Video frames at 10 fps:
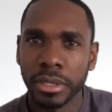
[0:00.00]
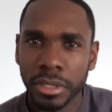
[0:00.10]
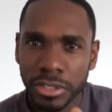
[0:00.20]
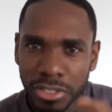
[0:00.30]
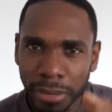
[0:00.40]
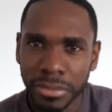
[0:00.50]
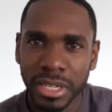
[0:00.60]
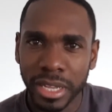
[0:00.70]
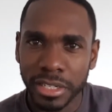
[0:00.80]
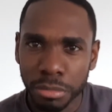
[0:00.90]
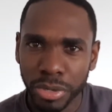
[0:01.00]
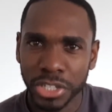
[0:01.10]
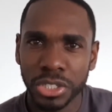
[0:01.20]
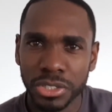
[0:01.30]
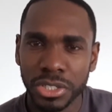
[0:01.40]
Something that is
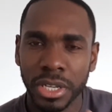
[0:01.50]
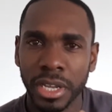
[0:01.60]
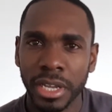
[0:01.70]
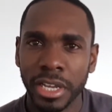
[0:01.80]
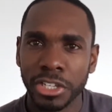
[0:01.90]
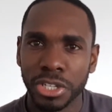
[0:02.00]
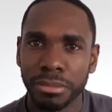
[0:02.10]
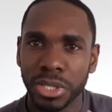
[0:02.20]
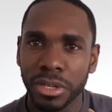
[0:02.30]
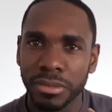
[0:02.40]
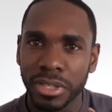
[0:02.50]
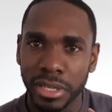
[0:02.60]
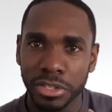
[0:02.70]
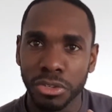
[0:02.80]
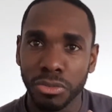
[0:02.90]
precious, something
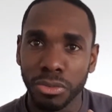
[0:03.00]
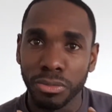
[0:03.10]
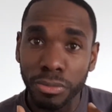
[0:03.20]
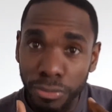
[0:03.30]
that you,